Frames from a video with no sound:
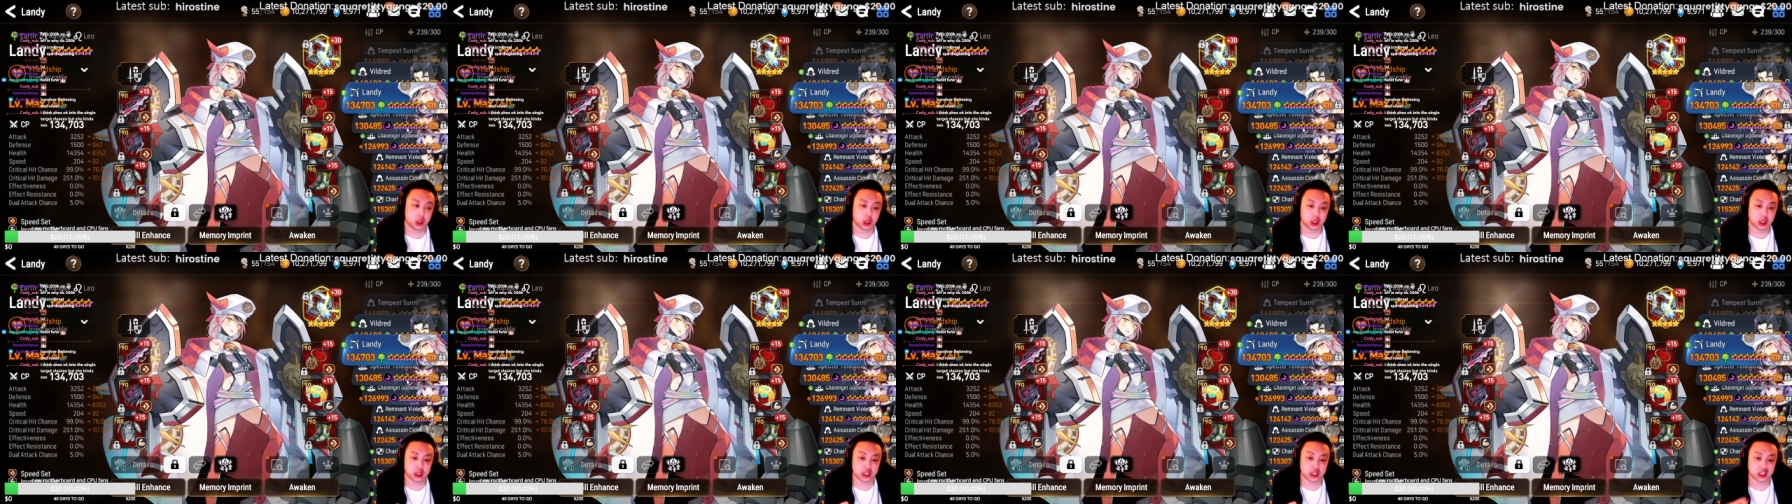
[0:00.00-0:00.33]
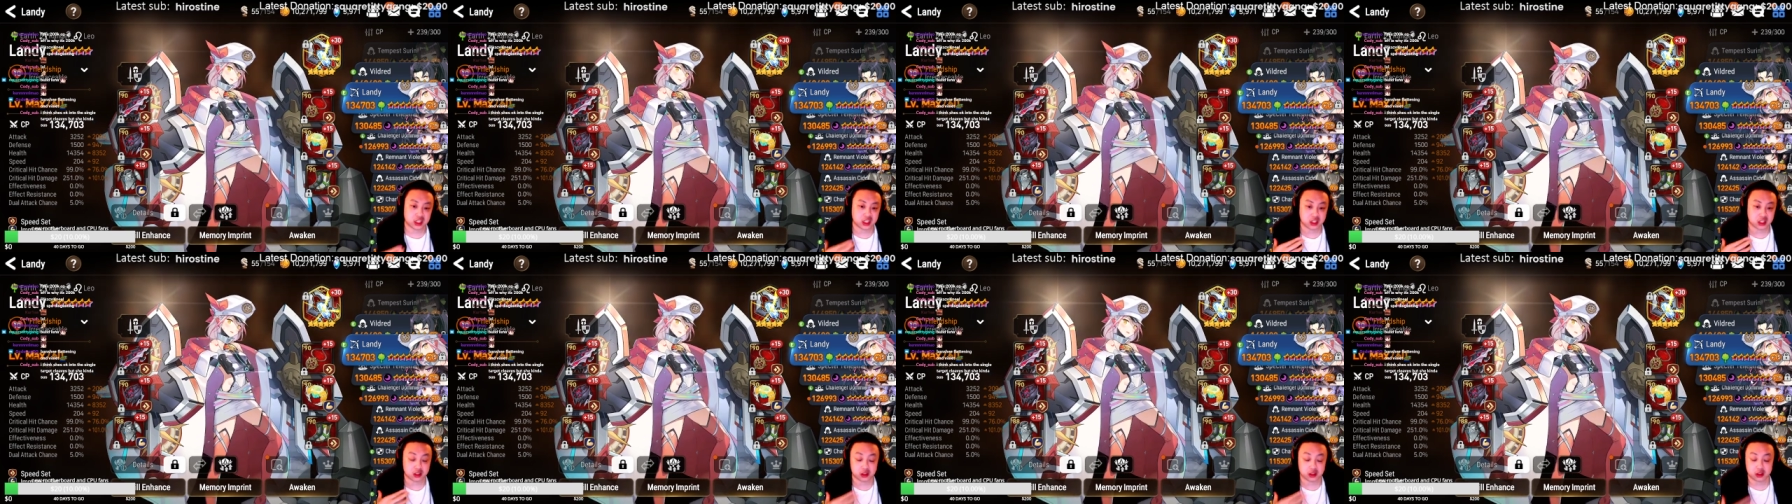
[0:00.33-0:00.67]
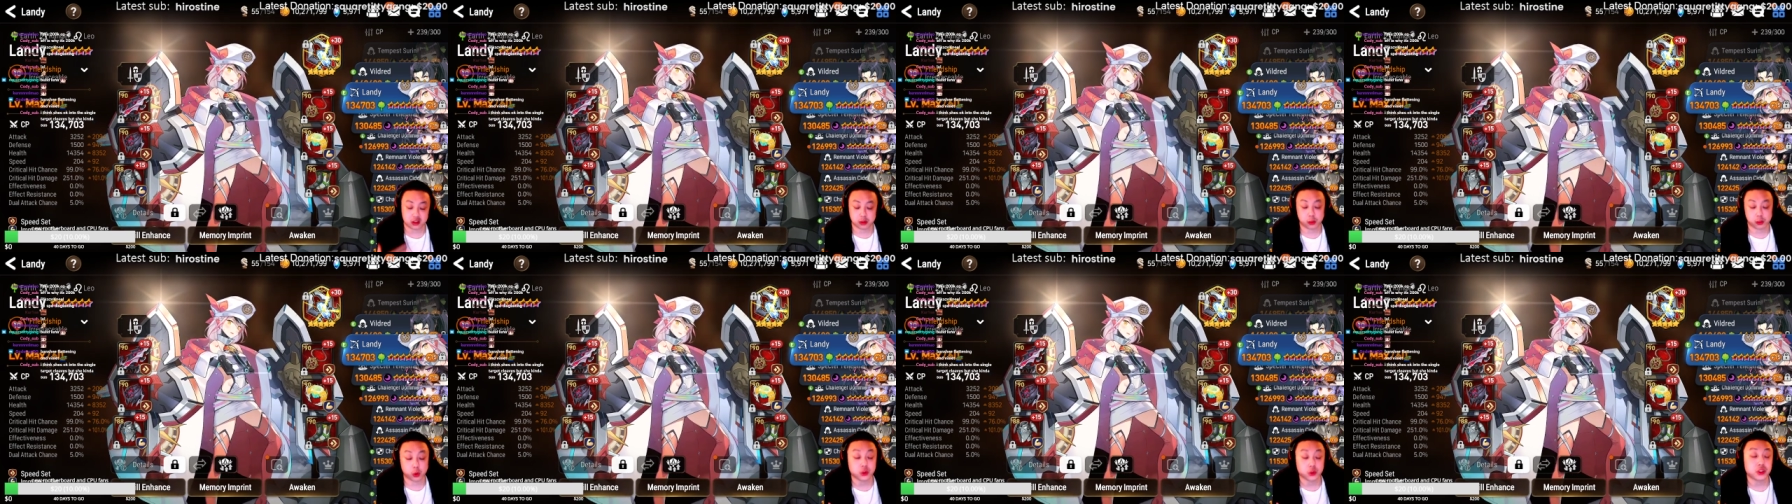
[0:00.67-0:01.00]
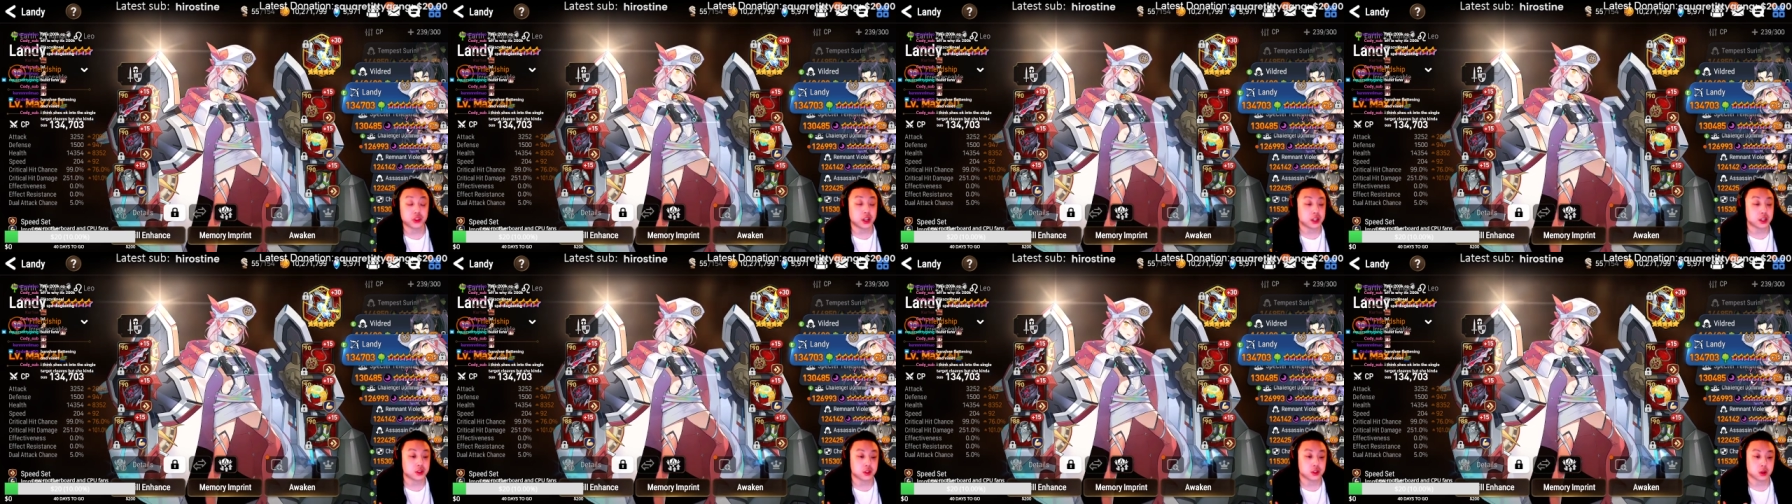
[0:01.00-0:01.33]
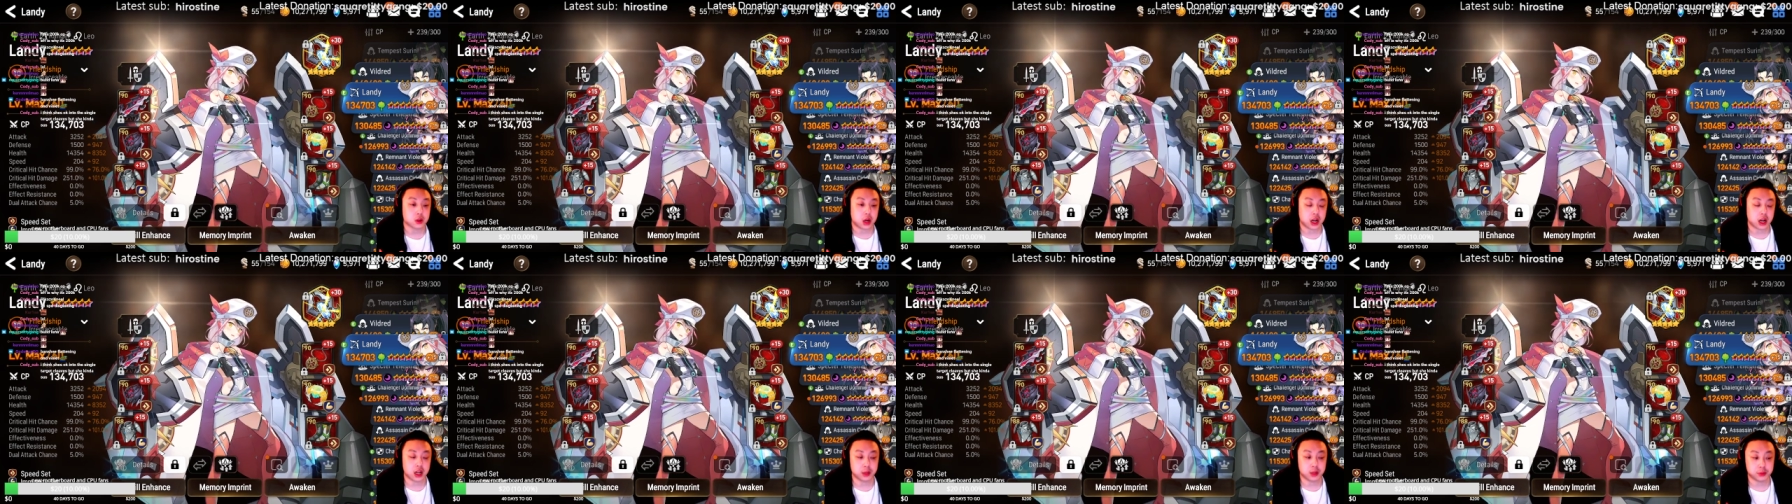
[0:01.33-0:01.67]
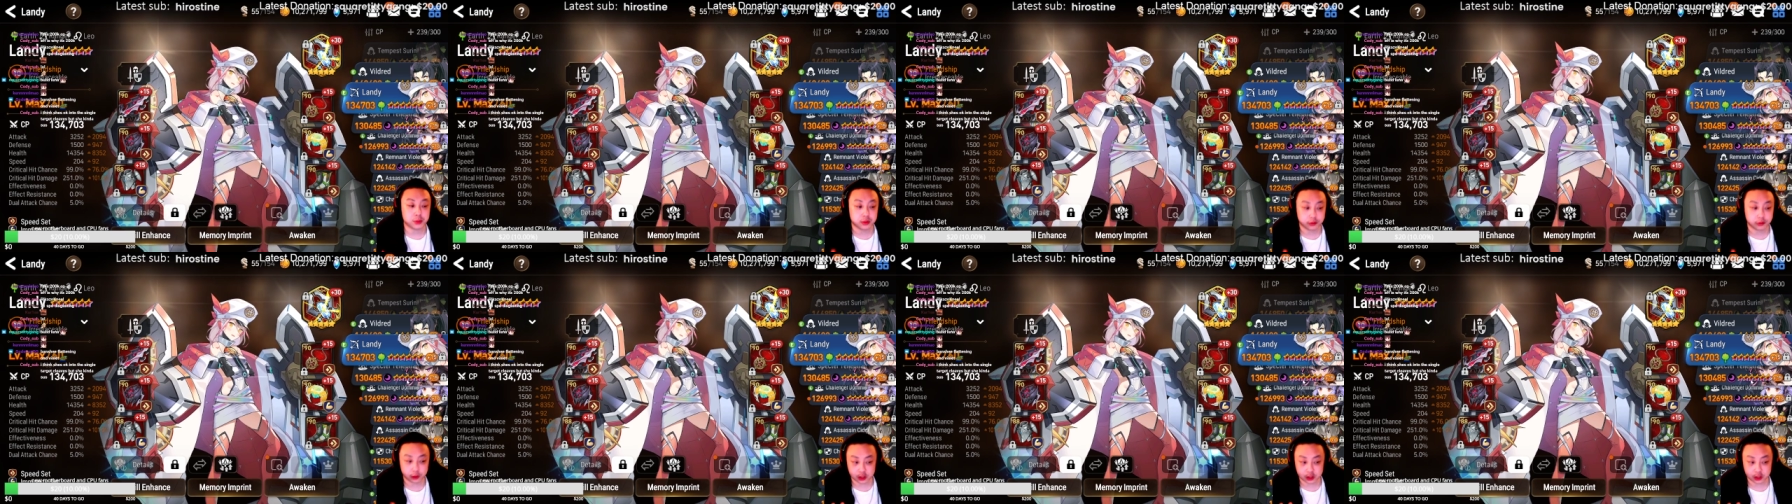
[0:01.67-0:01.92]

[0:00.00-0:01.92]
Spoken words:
necessarily support that, so I opted for